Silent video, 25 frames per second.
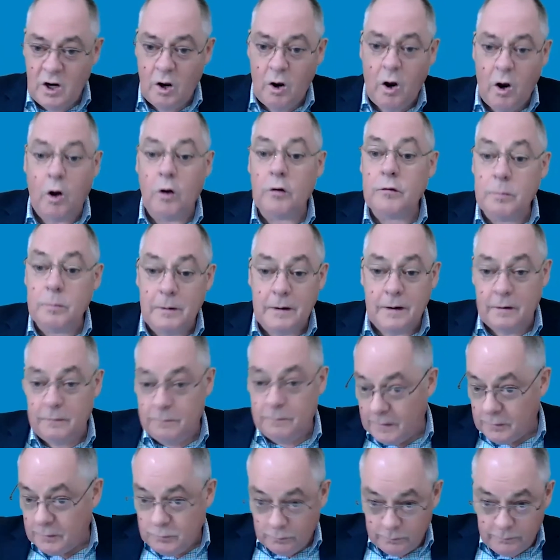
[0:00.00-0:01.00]
ultimately
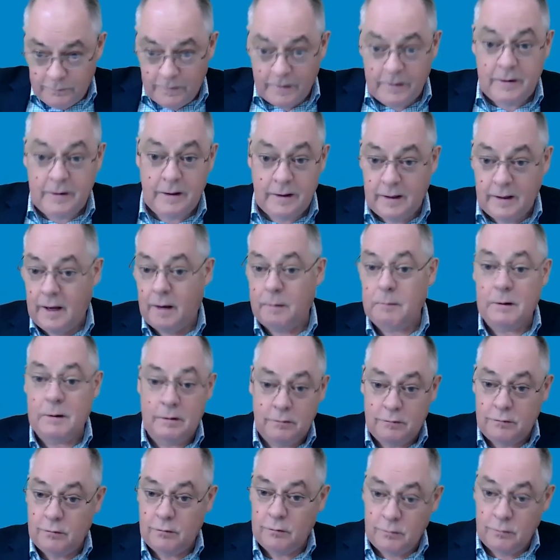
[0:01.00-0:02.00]
federal funding coming
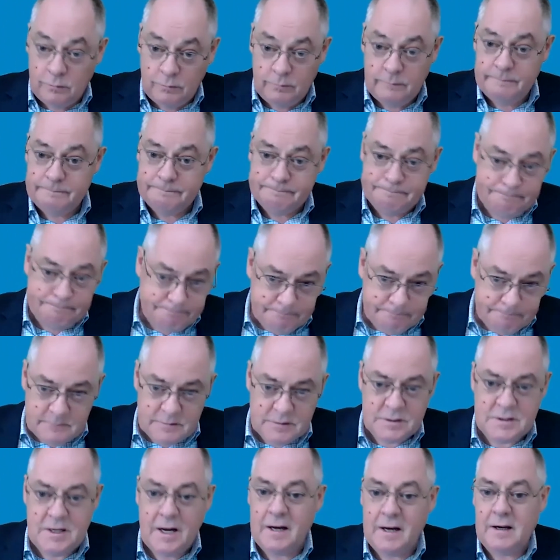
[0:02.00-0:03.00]
to
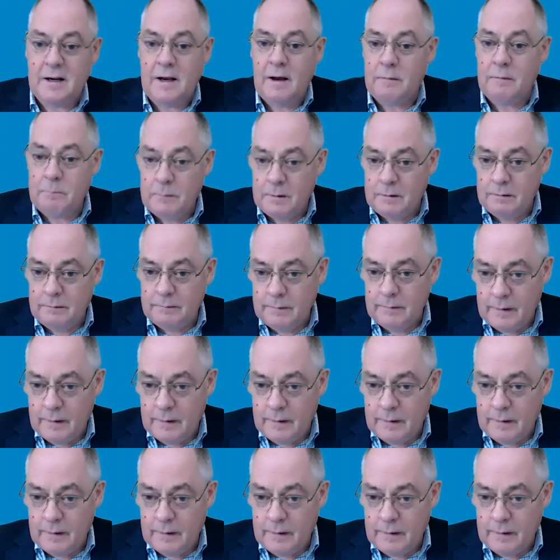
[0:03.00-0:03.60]
state government.